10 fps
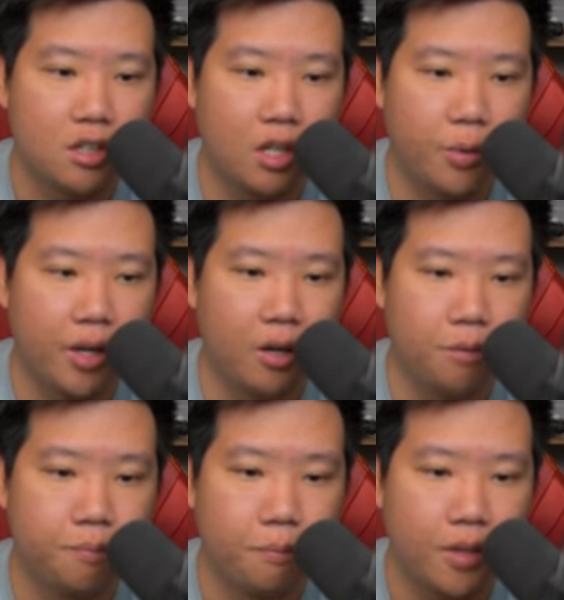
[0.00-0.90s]
There we
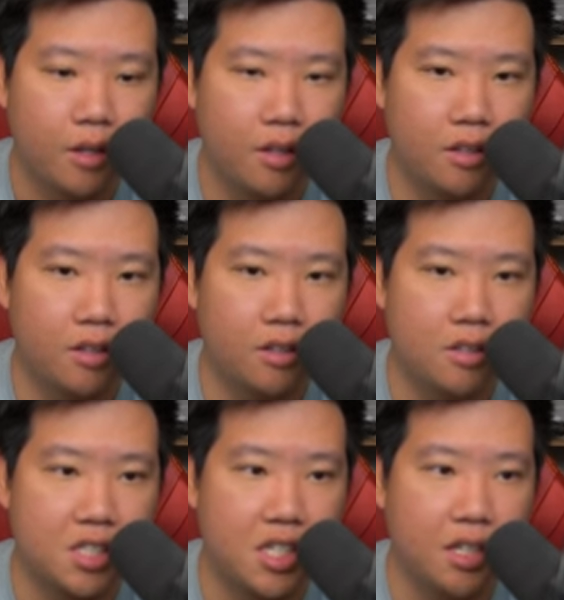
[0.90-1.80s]
go.
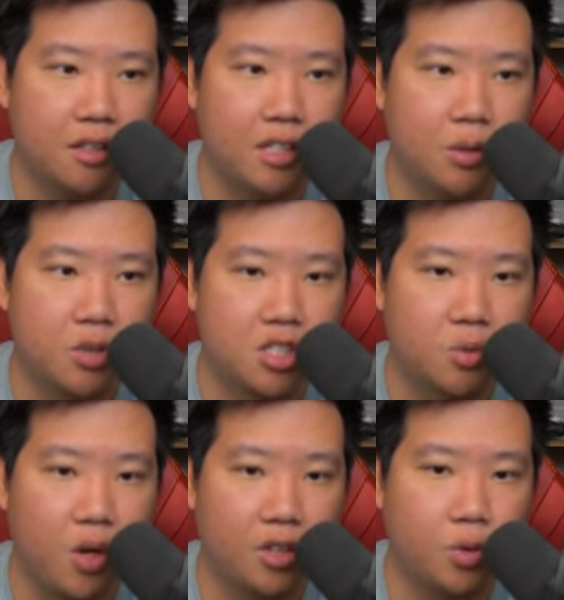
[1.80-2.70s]
See, it will just
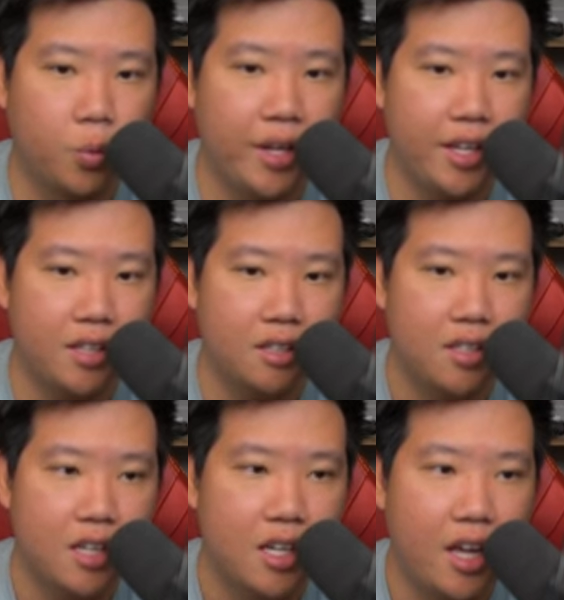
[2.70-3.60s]
walk with it.
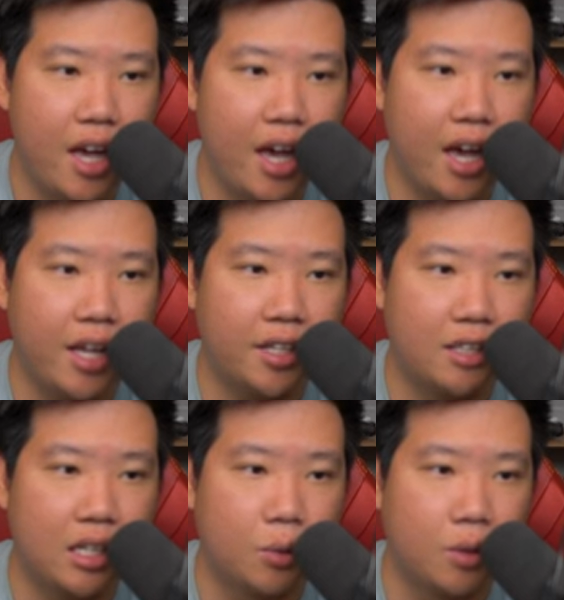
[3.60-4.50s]
And
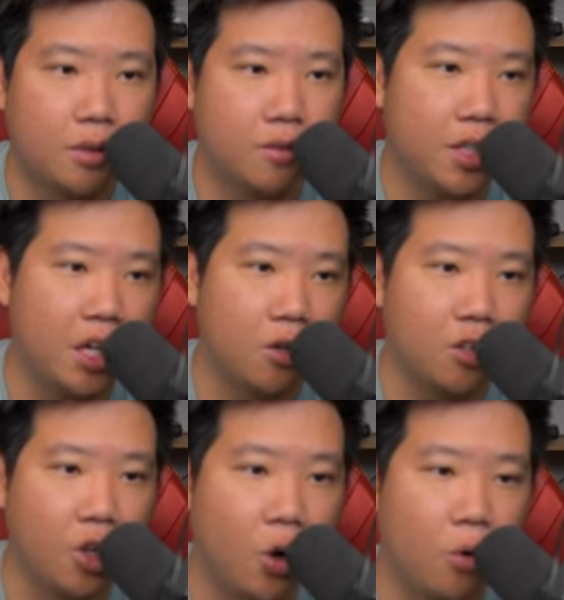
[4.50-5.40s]
it will, you know,
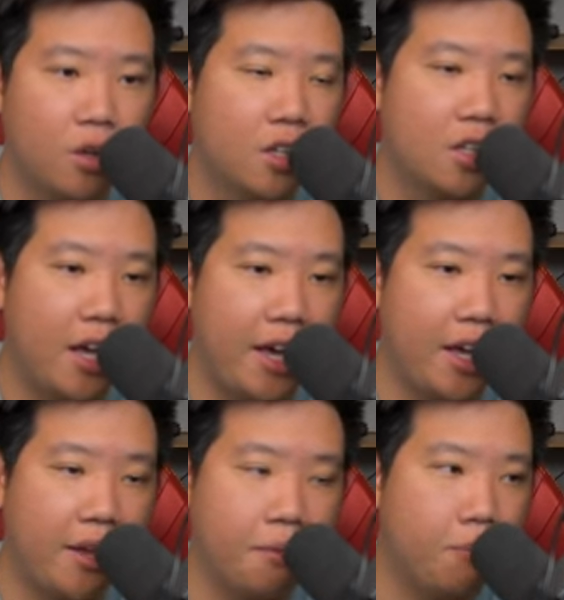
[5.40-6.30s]
go,
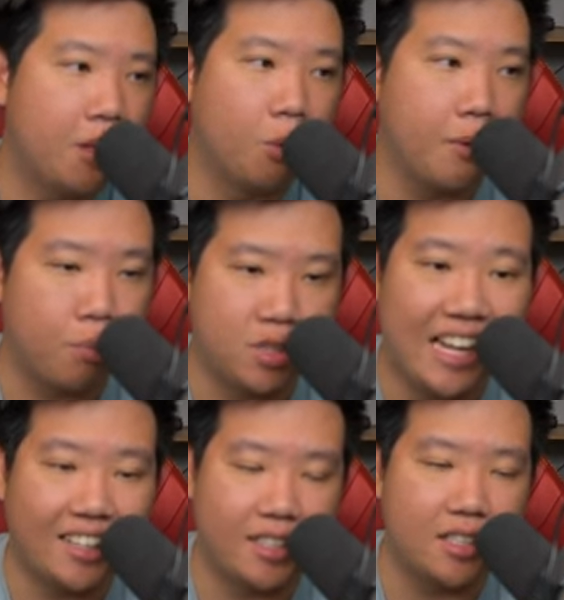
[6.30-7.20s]
and it will be
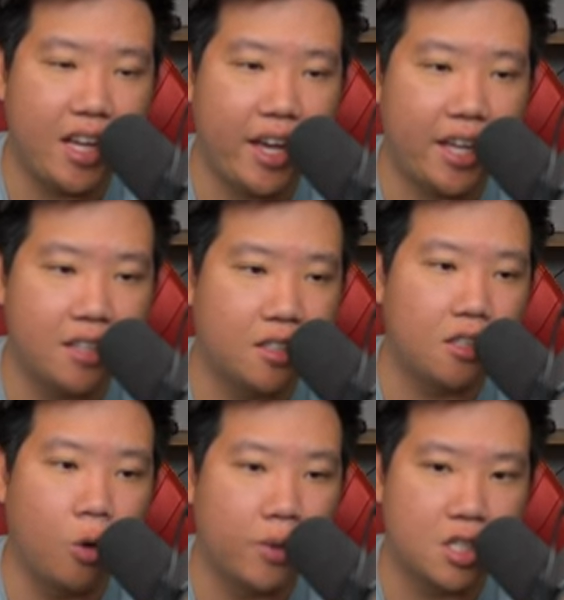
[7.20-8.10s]
protected, and
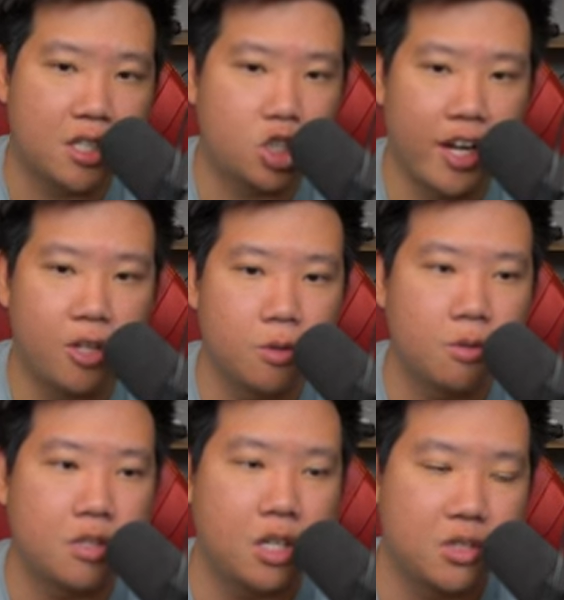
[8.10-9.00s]
no one's gonna try to,
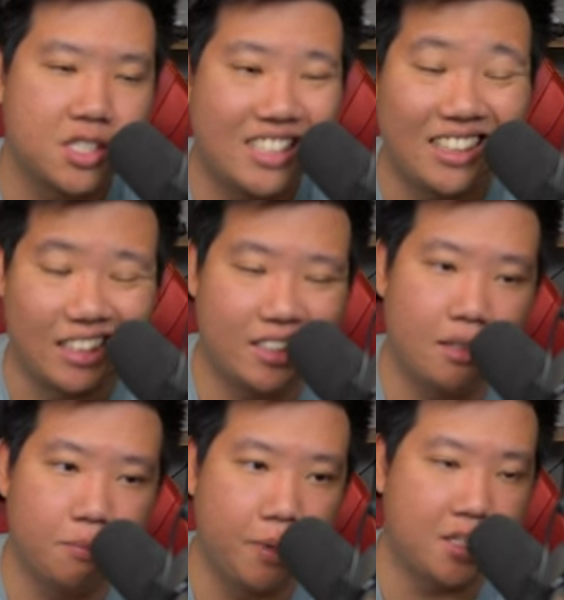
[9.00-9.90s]
you know, steal it,
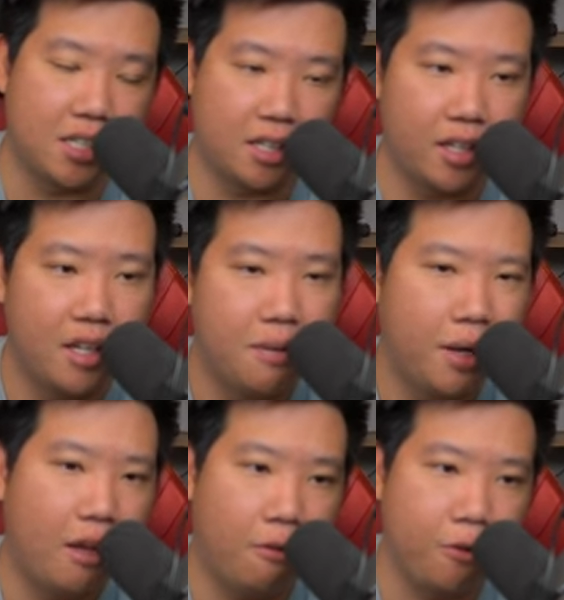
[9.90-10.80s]
basically.
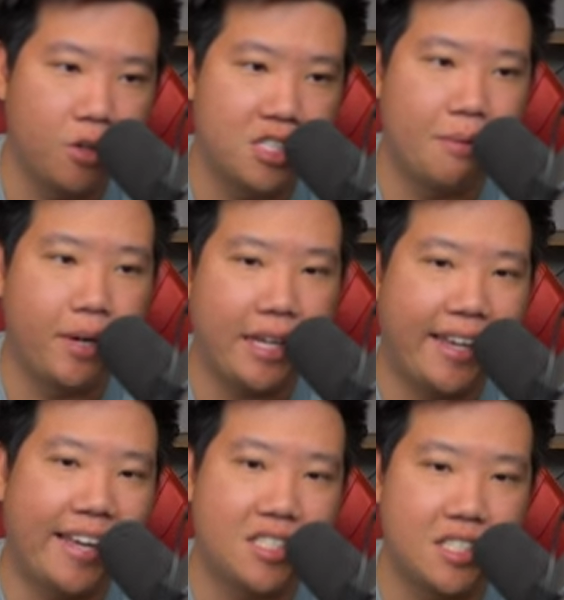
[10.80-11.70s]
But of course, somebody
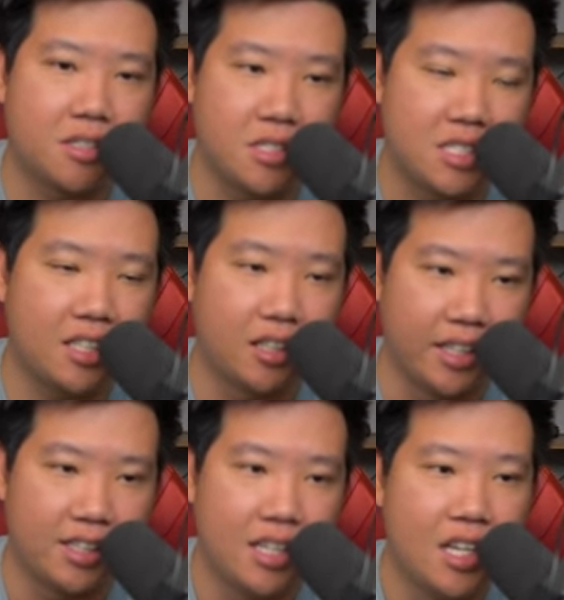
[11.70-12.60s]
can still steal
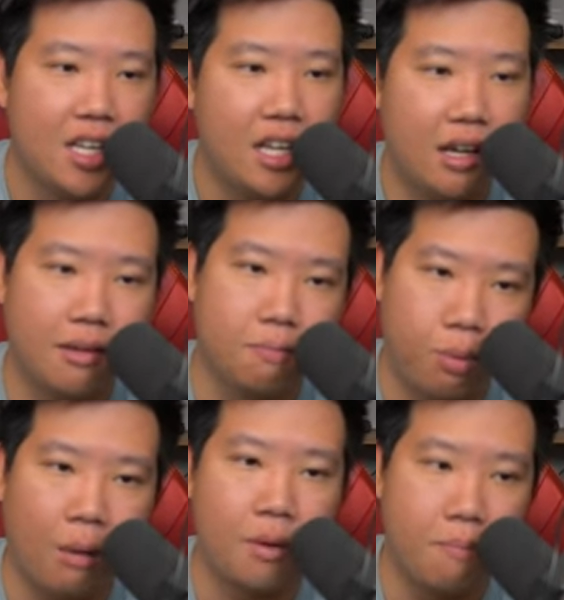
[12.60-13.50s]
it and
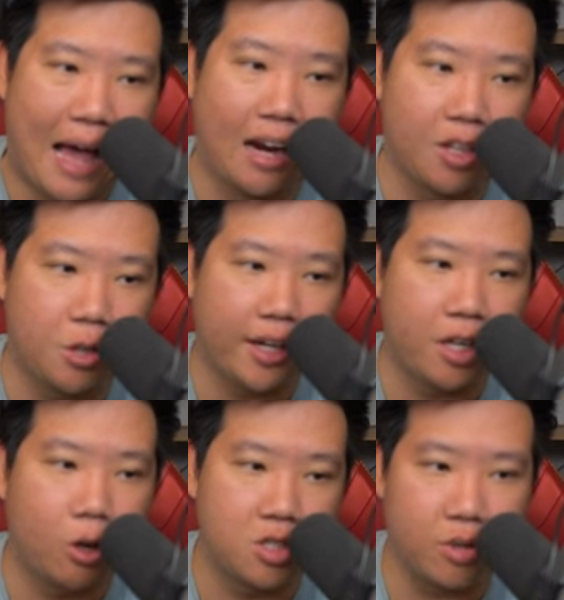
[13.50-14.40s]
probably battle you. I
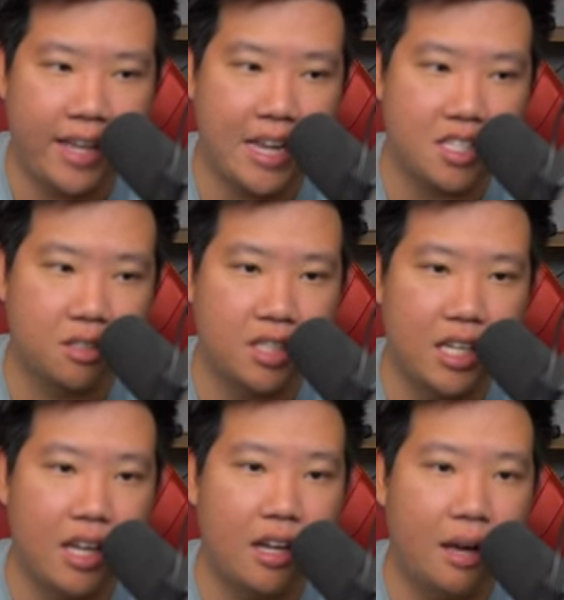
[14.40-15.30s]
can also cancel
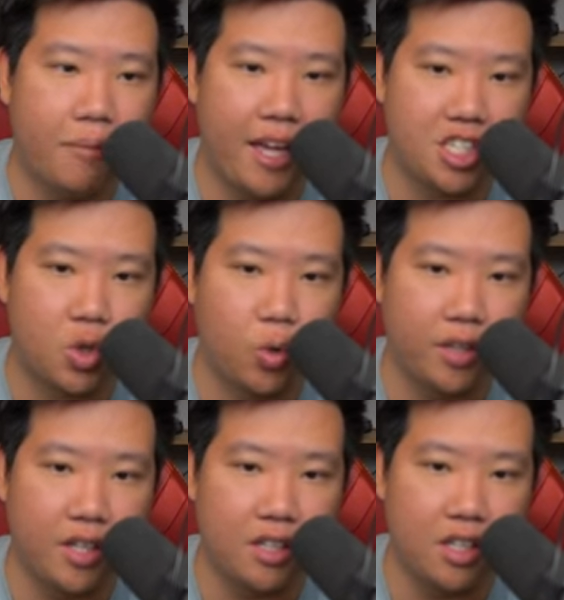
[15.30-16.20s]
the escort
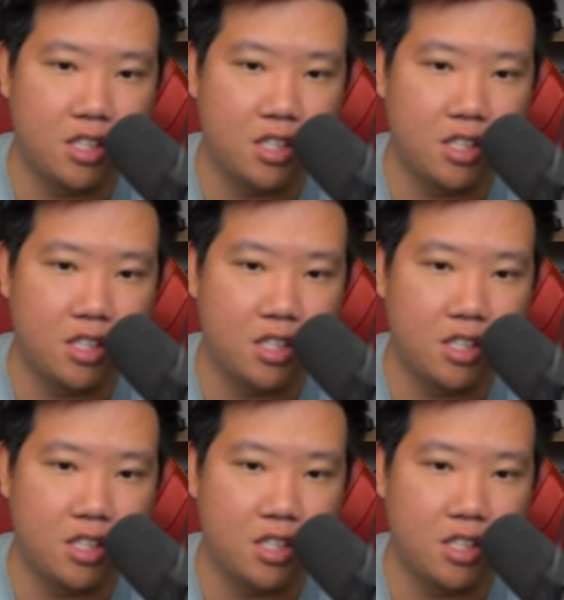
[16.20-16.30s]
in here.